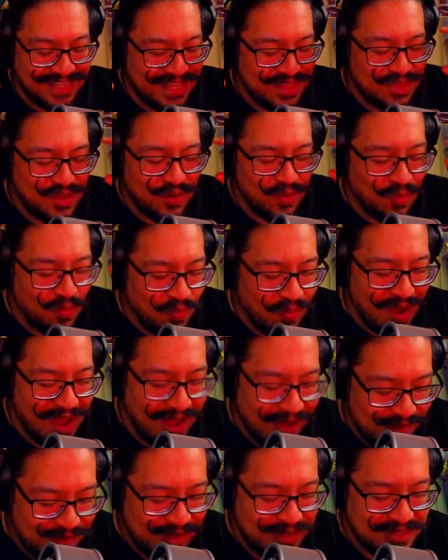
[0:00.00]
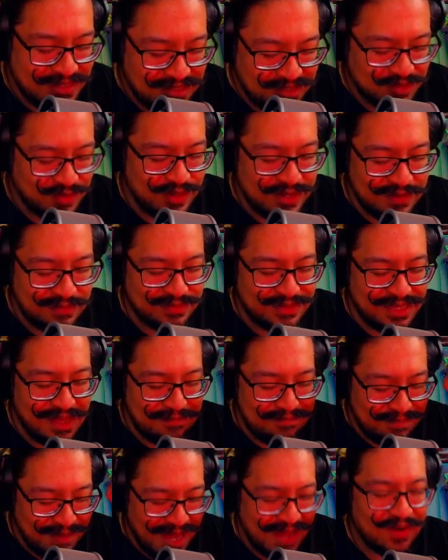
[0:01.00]
in their wildest dreams
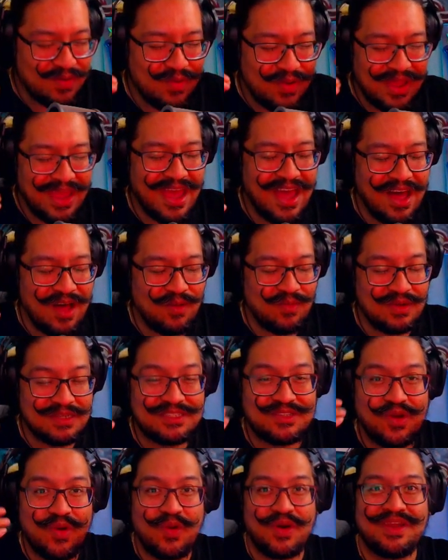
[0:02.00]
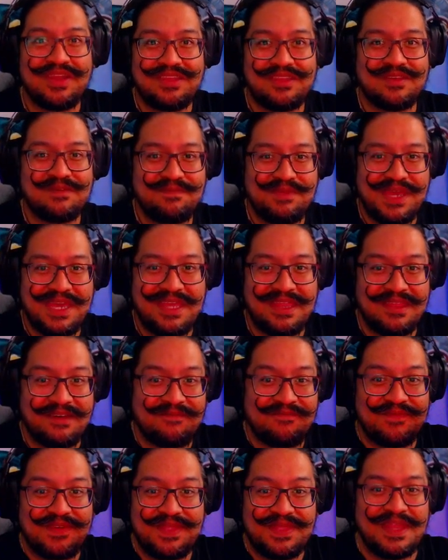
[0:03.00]
that Battle Royale was going to be the
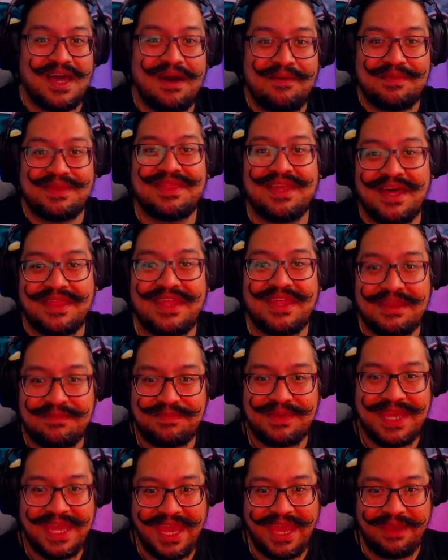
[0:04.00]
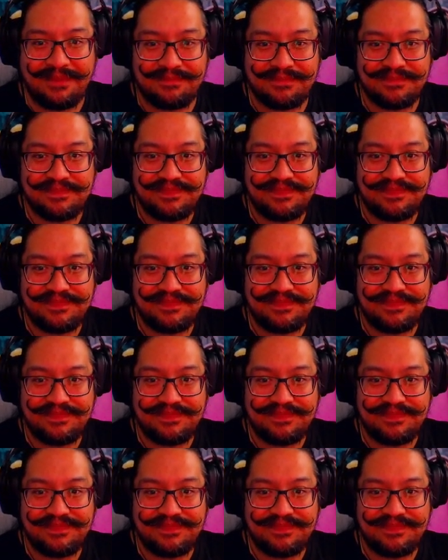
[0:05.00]
phenomena that it became.